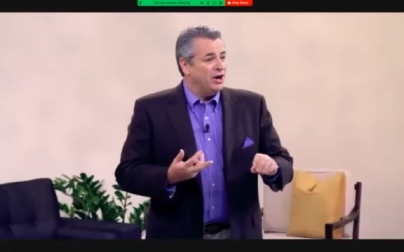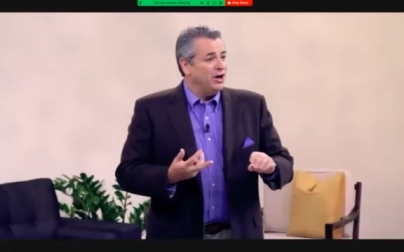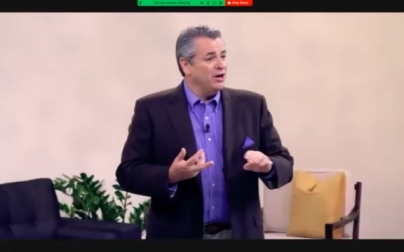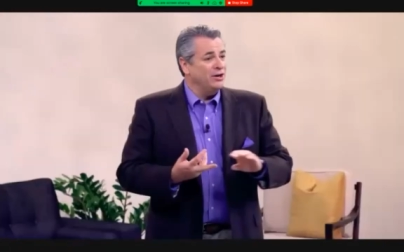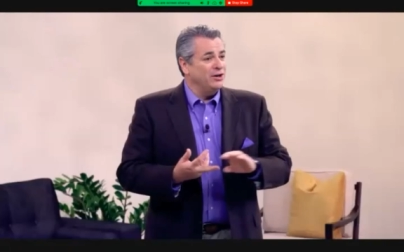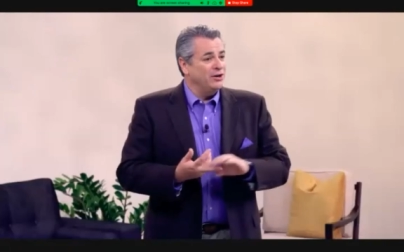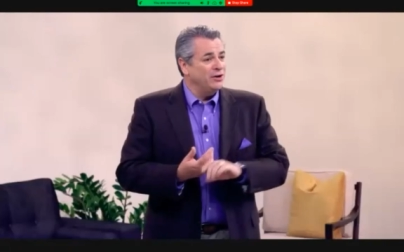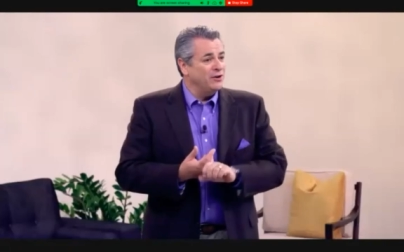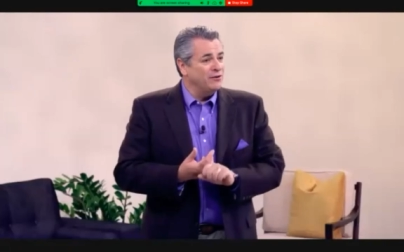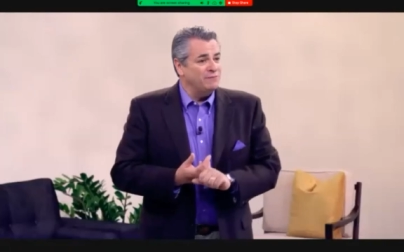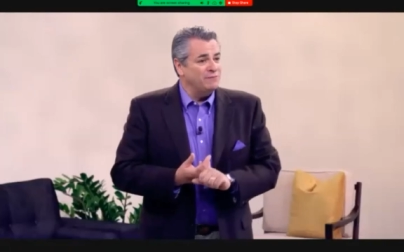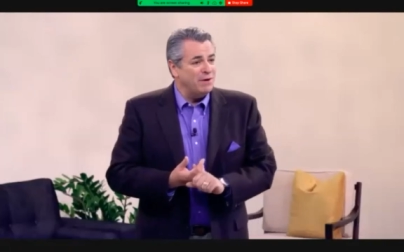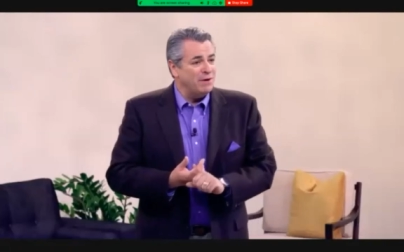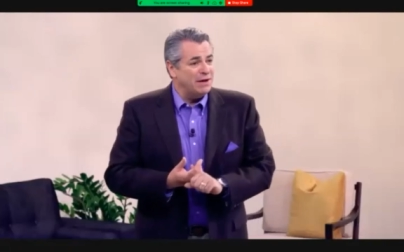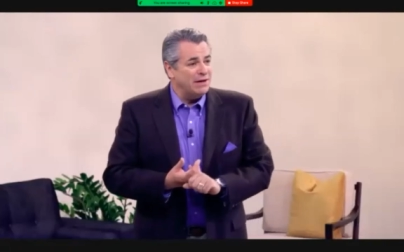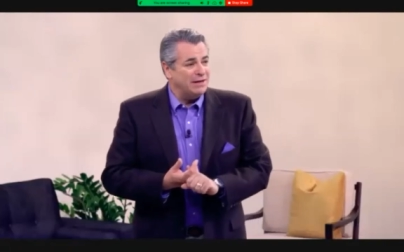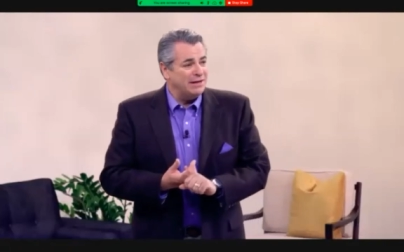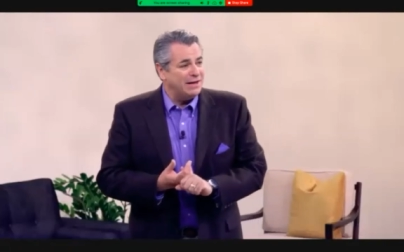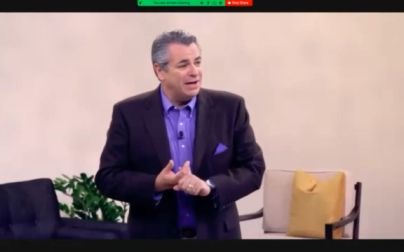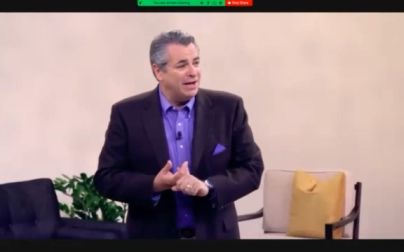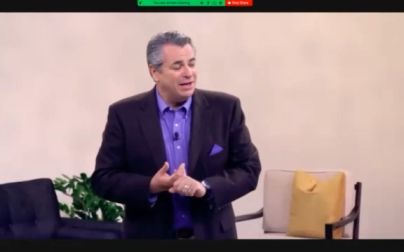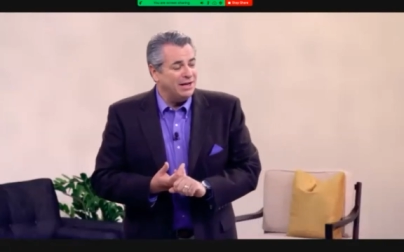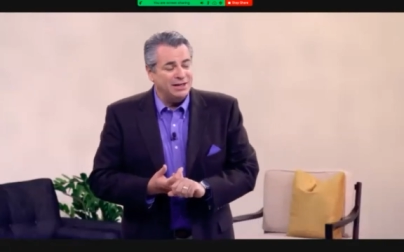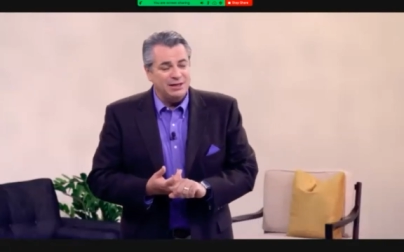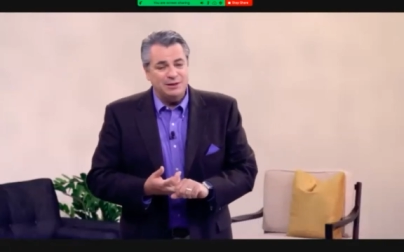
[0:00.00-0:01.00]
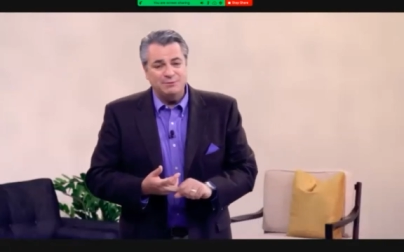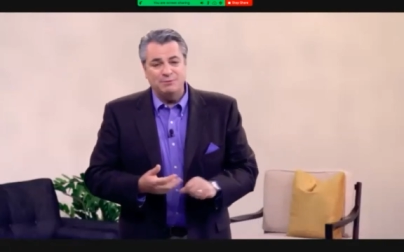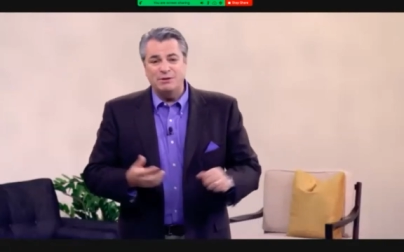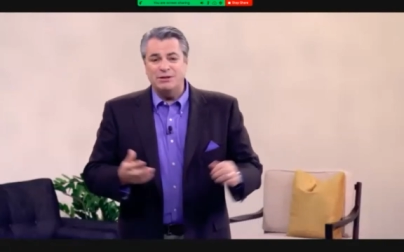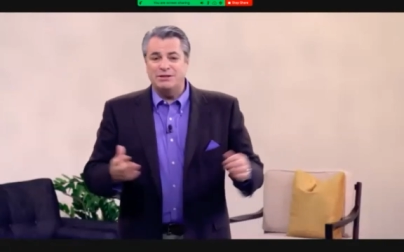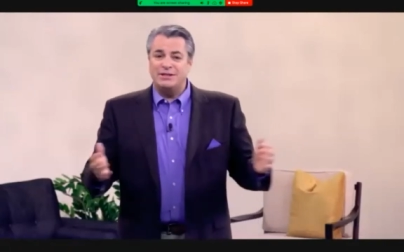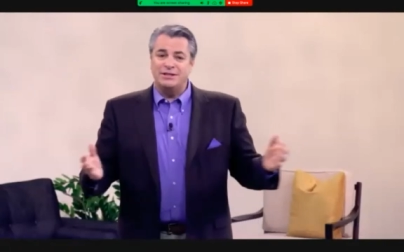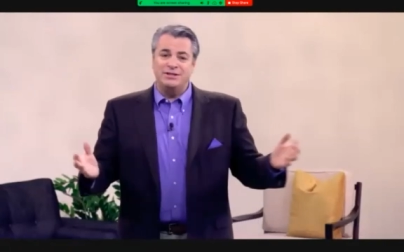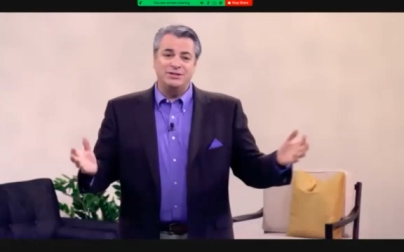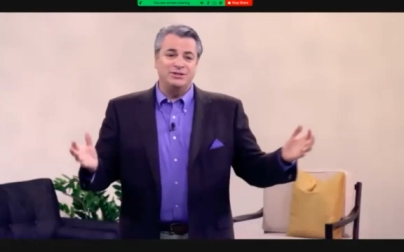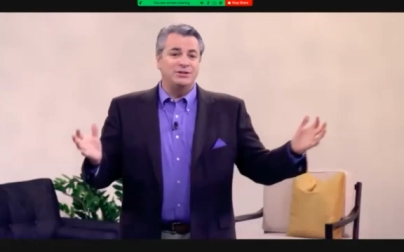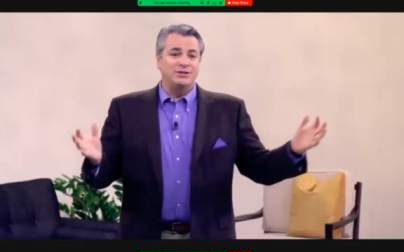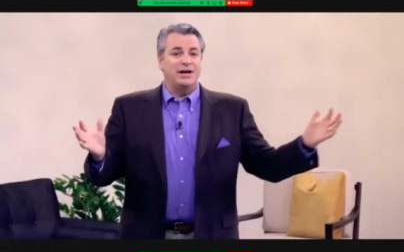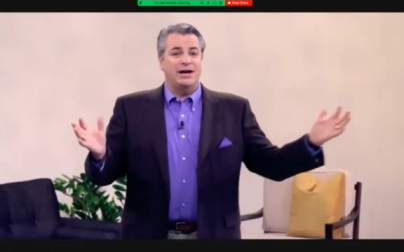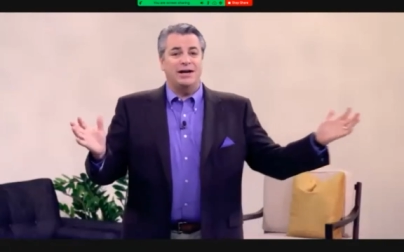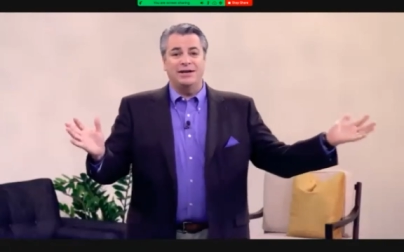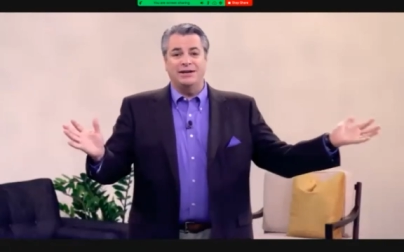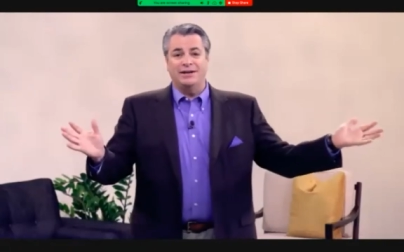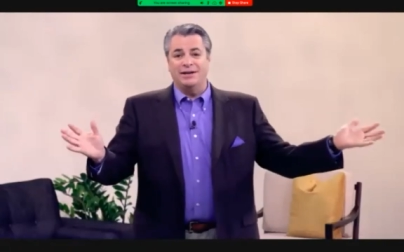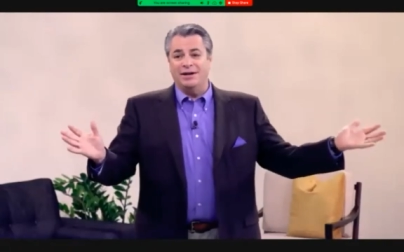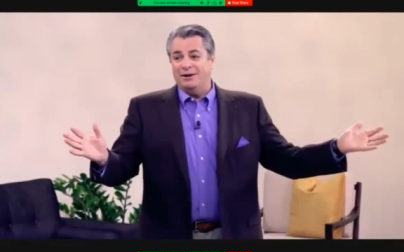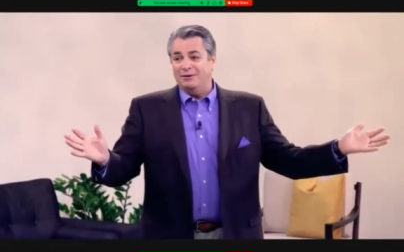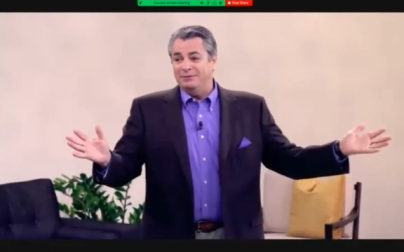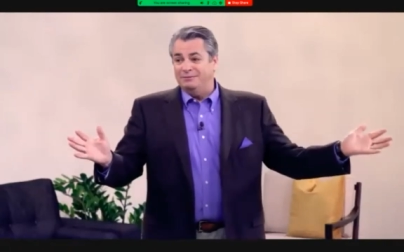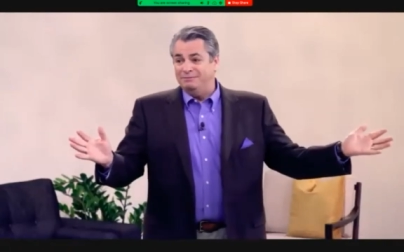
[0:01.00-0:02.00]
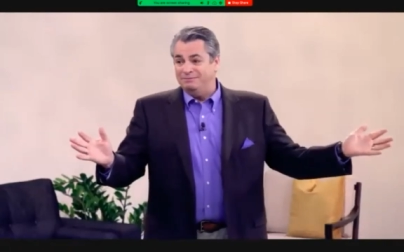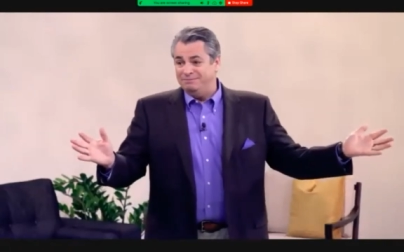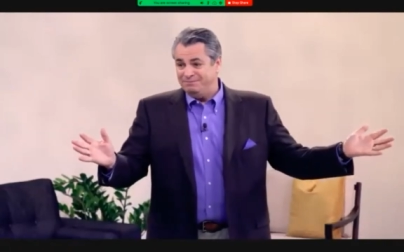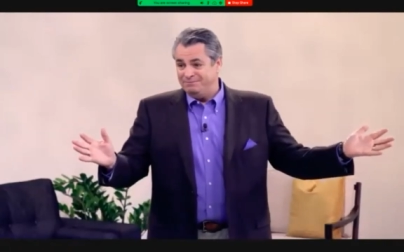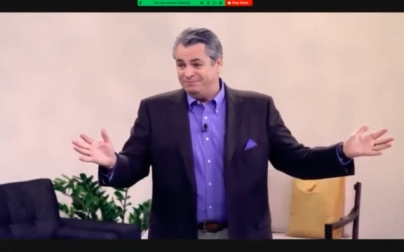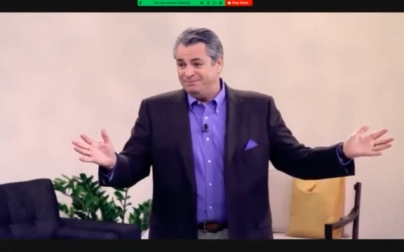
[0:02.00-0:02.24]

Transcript: I loved my colleagues, but he said, you got to go.